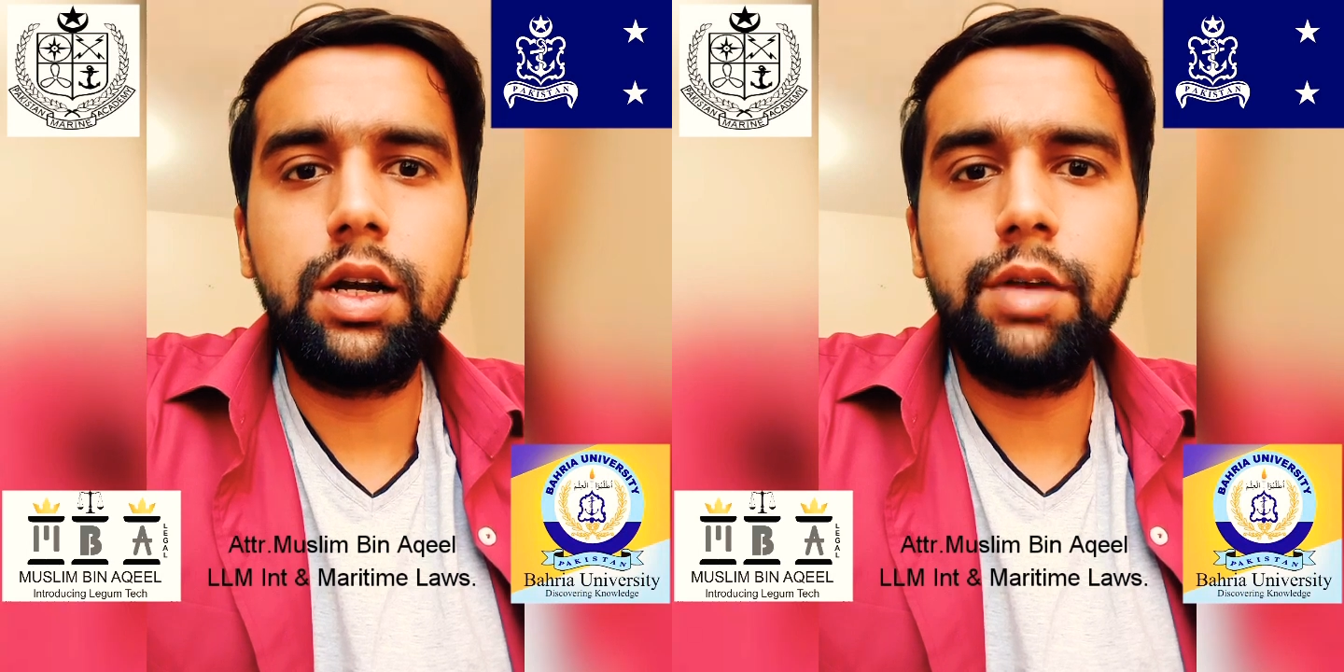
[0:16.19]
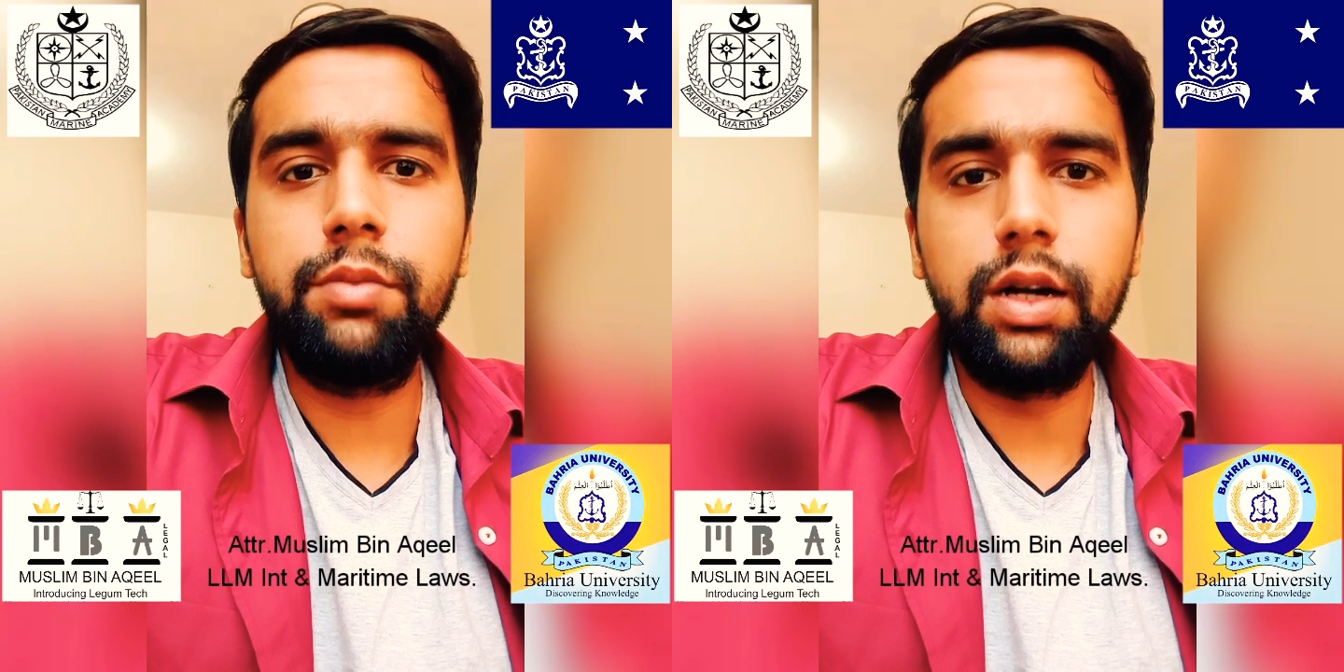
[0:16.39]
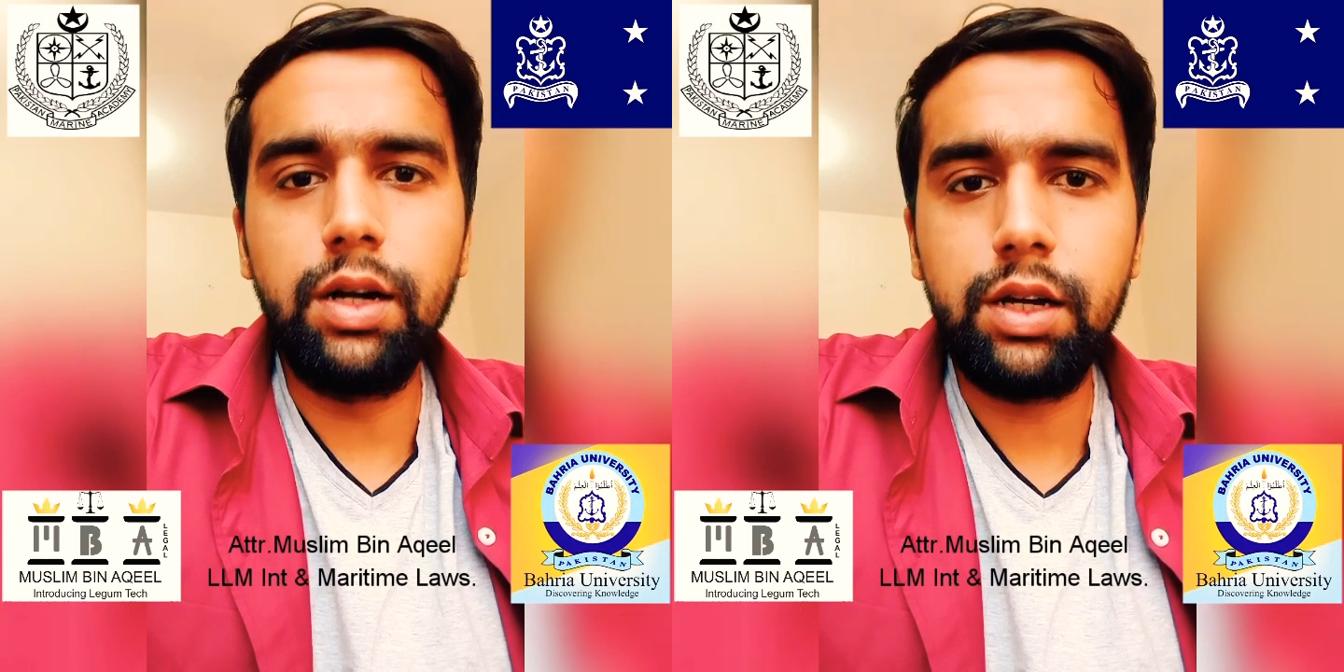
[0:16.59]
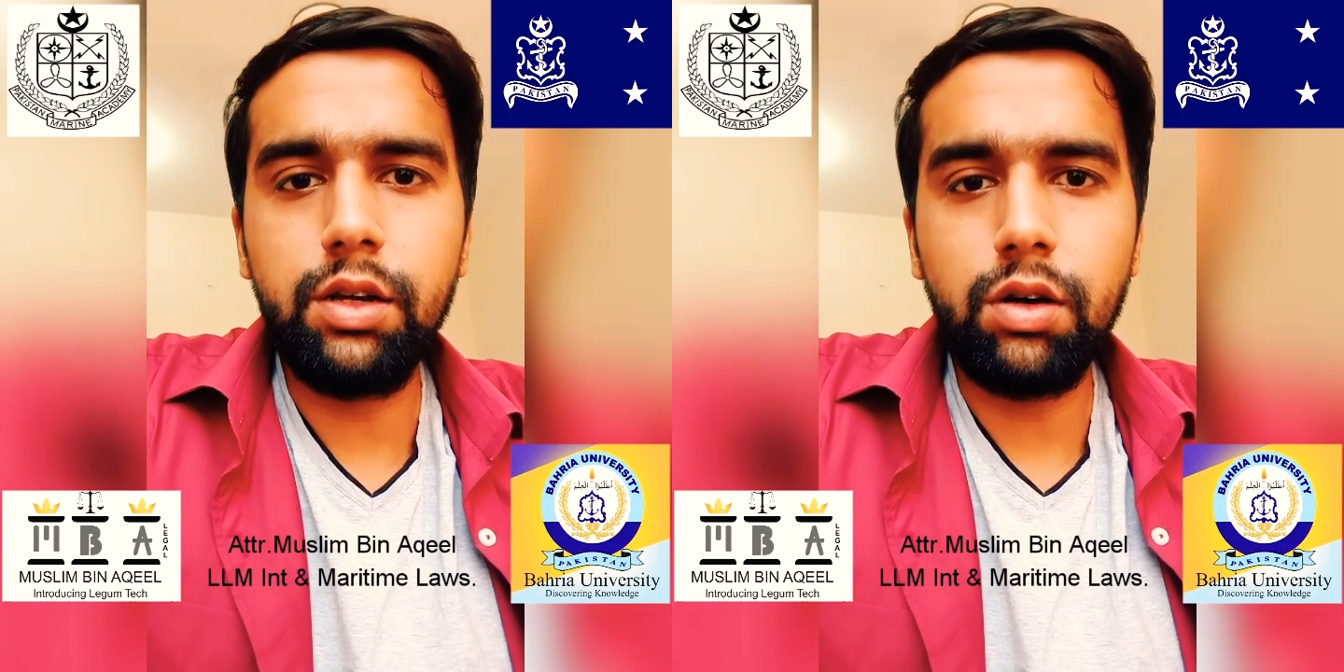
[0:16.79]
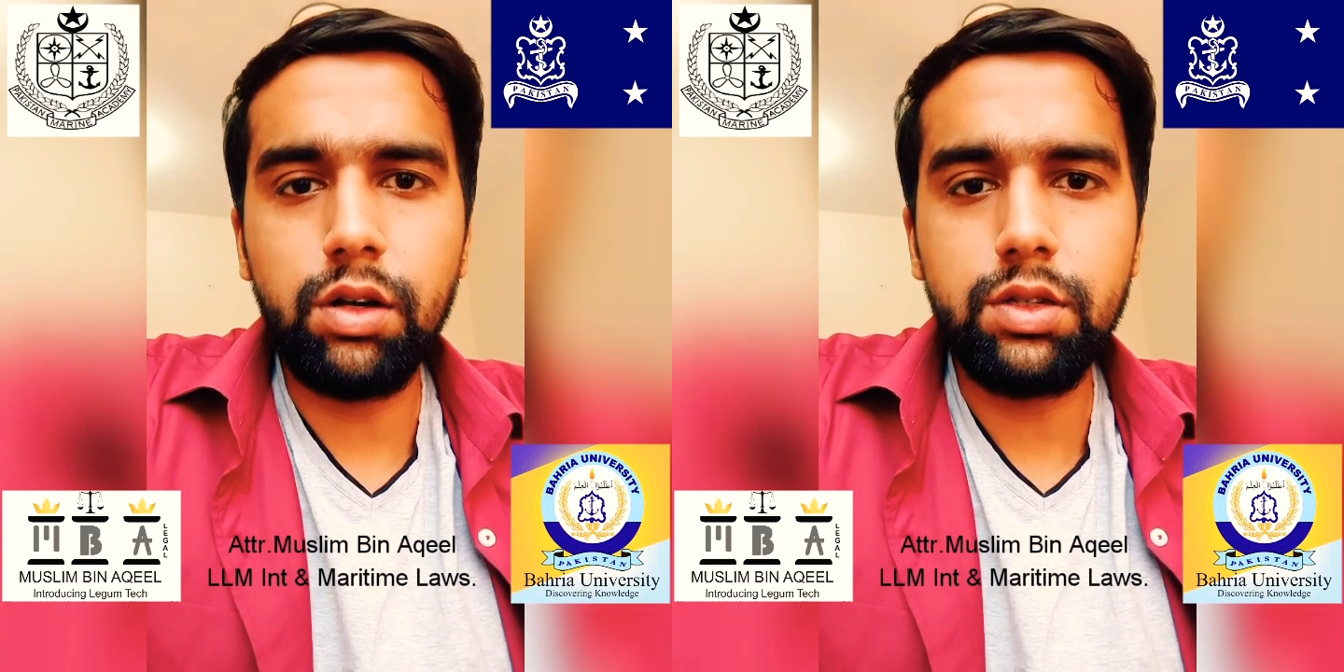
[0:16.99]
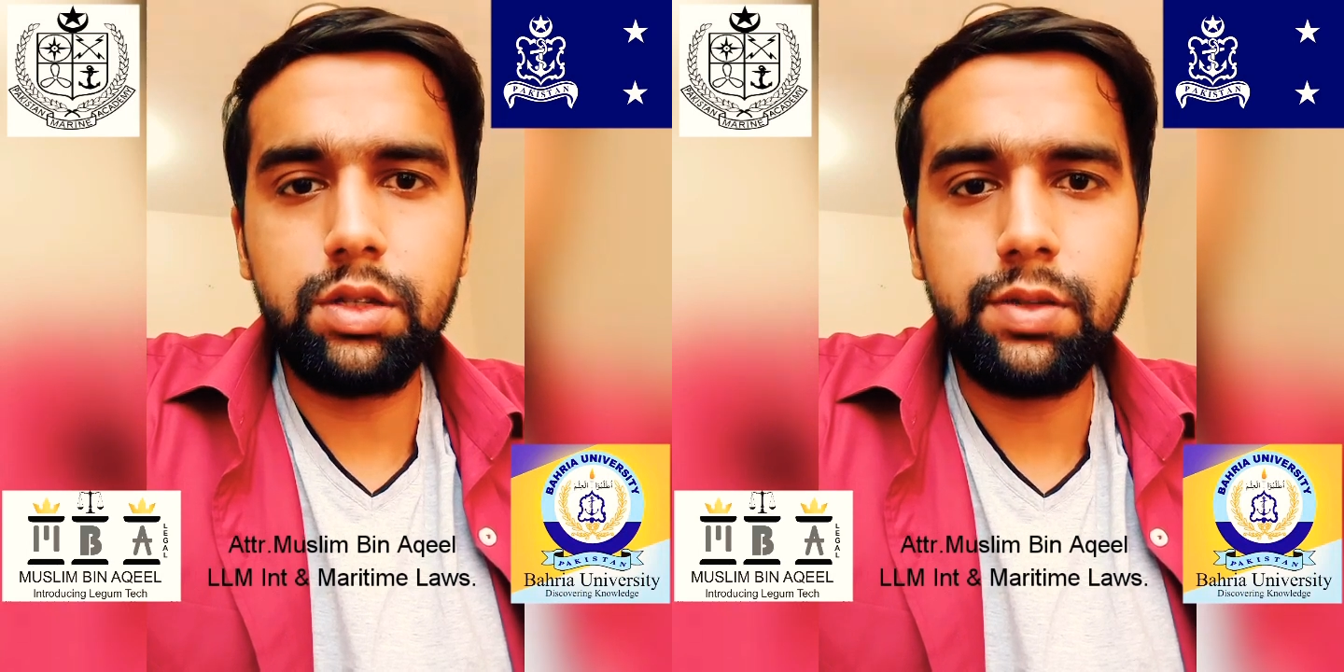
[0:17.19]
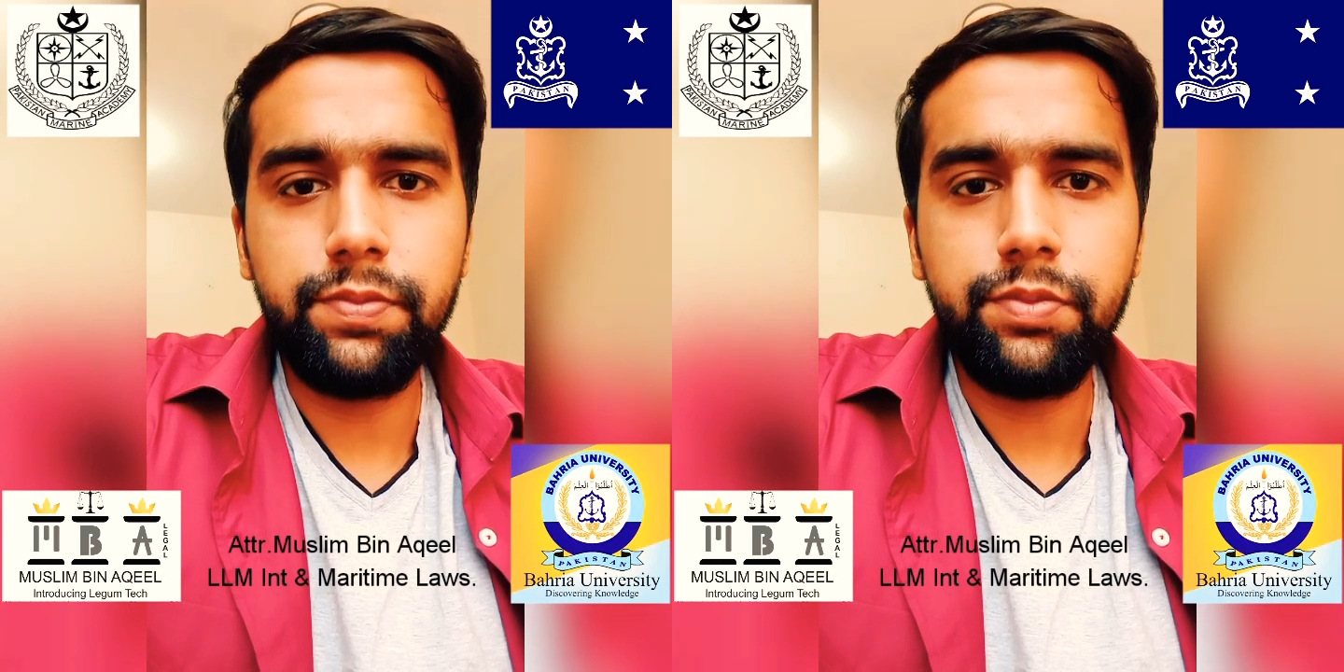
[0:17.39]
admiralty laws.